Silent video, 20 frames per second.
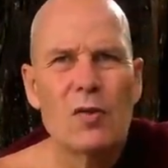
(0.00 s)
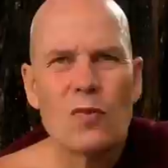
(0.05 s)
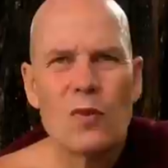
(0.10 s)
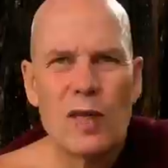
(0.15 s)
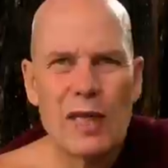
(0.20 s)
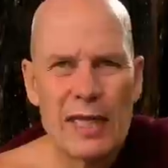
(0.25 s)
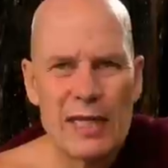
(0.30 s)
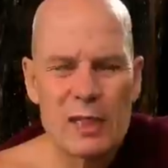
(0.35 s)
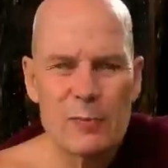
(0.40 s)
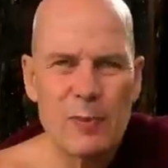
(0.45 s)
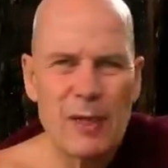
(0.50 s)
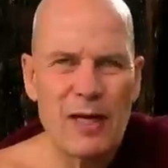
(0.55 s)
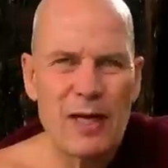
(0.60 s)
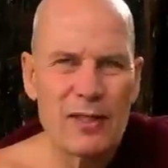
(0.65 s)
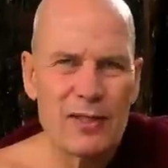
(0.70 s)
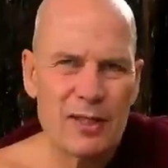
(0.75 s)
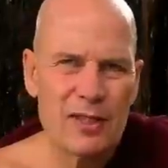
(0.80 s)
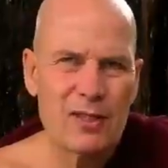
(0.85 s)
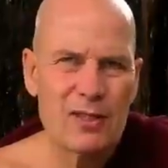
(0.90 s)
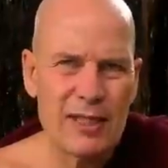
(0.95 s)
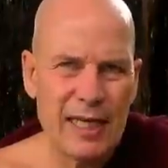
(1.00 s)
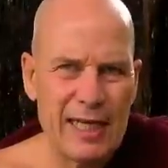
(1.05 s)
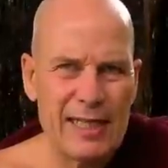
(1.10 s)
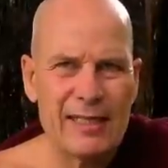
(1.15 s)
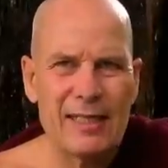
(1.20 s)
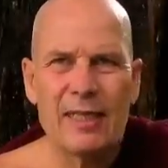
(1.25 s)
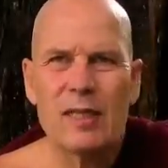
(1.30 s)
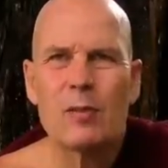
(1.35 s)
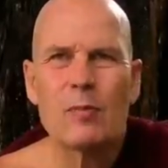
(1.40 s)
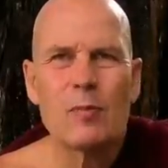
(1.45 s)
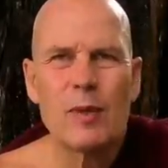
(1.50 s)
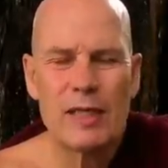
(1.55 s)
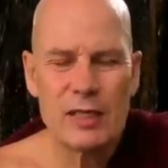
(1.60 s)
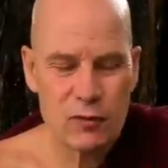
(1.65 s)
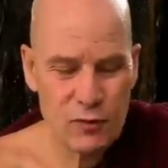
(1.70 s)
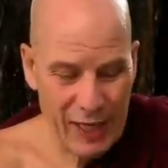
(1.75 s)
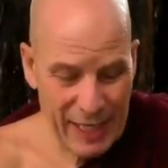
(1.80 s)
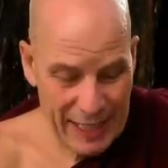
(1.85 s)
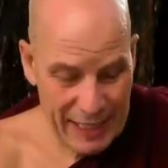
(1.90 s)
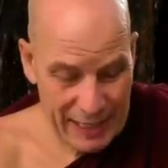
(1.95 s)
released by understanding, by
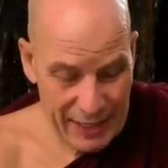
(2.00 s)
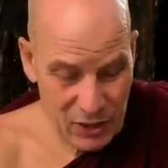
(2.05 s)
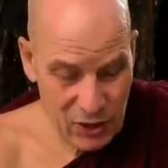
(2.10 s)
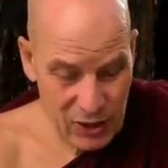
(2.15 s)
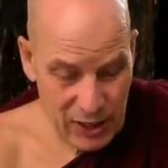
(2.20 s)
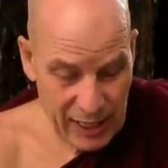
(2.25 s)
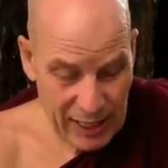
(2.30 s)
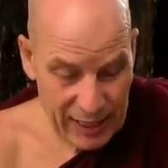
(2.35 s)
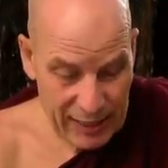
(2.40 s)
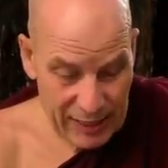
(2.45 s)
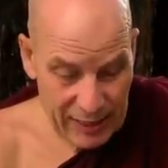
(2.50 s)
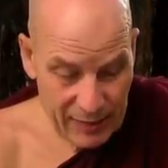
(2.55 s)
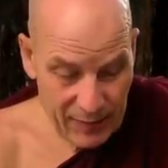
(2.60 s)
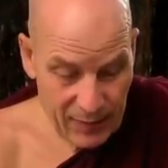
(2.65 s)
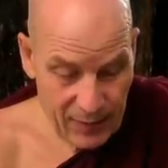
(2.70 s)
dry insight.